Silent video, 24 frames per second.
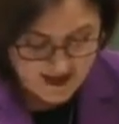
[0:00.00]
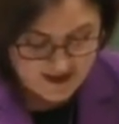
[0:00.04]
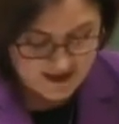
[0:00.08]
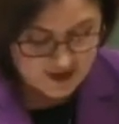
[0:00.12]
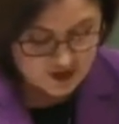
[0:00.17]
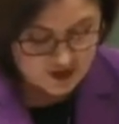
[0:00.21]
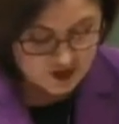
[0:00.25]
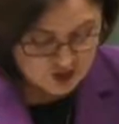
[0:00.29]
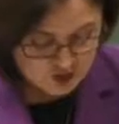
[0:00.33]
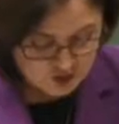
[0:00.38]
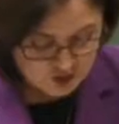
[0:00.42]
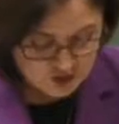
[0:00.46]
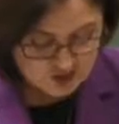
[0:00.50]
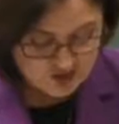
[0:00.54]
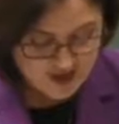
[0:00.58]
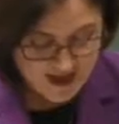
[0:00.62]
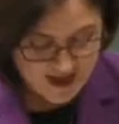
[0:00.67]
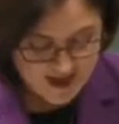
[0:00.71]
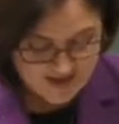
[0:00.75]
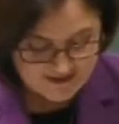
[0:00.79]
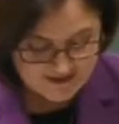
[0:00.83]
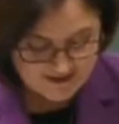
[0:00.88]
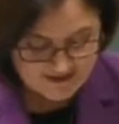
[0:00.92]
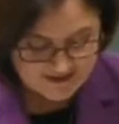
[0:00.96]
In
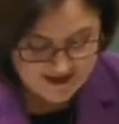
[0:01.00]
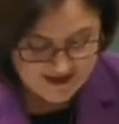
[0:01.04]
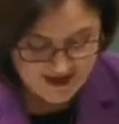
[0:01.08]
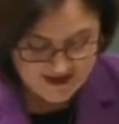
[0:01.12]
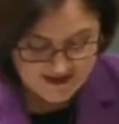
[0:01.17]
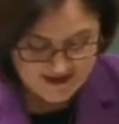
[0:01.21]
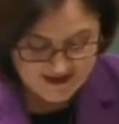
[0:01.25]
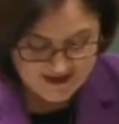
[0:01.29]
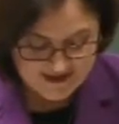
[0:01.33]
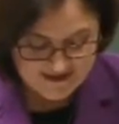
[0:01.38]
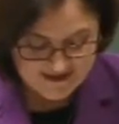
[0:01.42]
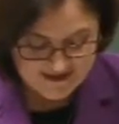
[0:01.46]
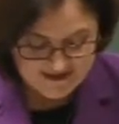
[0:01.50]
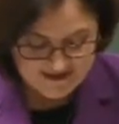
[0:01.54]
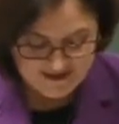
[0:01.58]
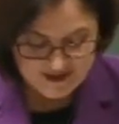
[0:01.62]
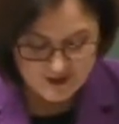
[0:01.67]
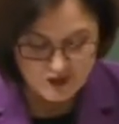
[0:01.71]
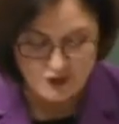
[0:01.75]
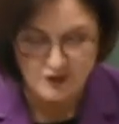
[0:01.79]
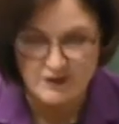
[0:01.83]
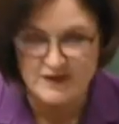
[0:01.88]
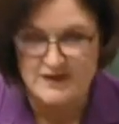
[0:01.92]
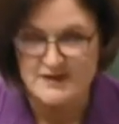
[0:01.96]
2018, this
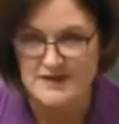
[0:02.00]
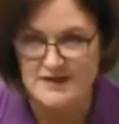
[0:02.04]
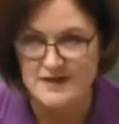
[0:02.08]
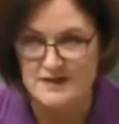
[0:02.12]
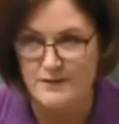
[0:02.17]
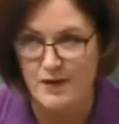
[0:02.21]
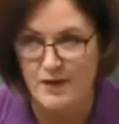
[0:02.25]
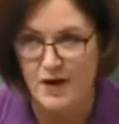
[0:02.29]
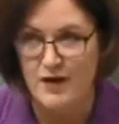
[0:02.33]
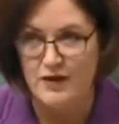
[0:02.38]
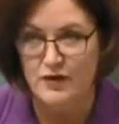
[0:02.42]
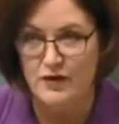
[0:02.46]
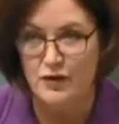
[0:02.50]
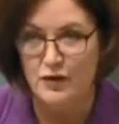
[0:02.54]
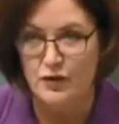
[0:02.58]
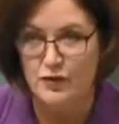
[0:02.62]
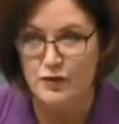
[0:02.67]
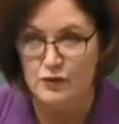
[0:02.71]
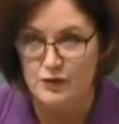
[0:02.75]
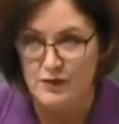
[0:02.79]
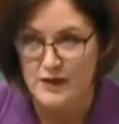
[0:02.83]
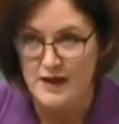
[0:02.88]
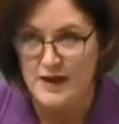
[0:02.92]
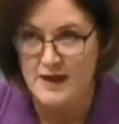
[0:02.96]
increases by
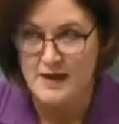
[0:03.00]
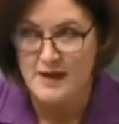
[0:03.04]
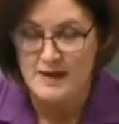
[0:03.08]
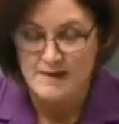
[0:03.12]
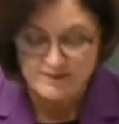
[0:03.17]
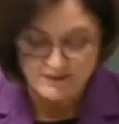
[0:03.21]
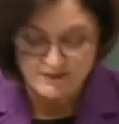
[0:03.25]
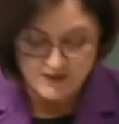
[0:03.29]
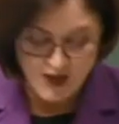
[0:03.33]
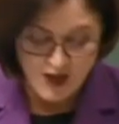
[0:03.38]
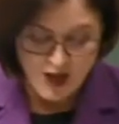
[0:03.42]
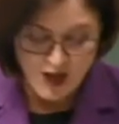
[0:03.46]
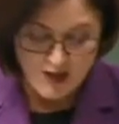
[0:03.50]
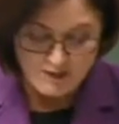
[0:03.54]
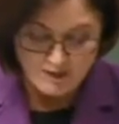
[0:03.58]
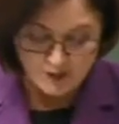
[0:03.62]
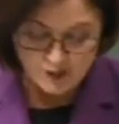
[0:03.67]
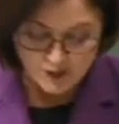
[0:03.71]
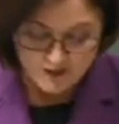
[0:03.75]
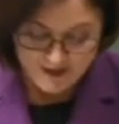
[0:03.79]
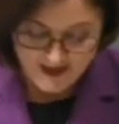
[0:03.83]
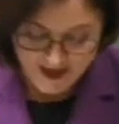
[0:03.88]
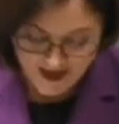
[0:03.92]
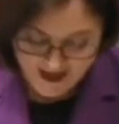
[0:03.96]

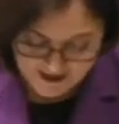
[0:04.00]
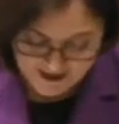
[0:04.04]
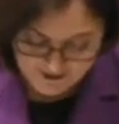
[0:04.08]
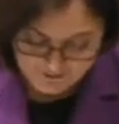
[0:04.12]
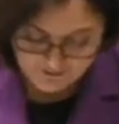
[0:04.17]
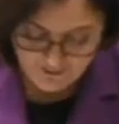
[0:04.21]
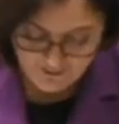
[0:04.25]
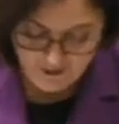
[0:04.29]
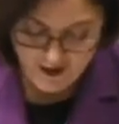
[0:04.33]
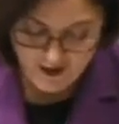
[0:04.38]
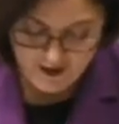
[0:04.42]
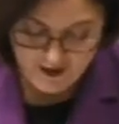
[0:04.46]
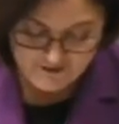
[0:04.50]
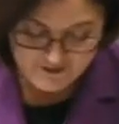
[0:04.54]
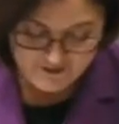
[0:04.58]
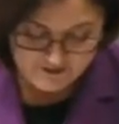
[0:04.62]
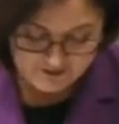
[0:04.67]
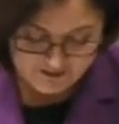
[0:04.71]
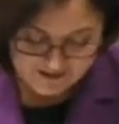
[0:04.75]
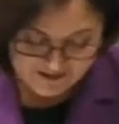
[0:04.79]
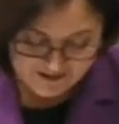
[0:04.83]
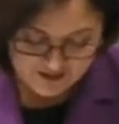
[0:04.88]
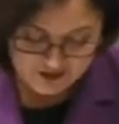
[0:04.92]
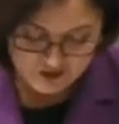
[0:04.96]
$3.85
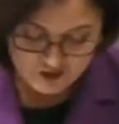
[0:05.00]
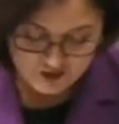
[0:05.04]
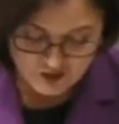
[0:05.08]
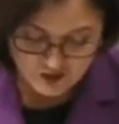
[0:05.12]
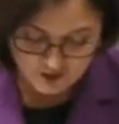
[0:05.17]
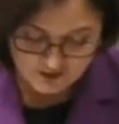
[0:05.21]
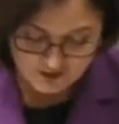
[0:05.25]
million.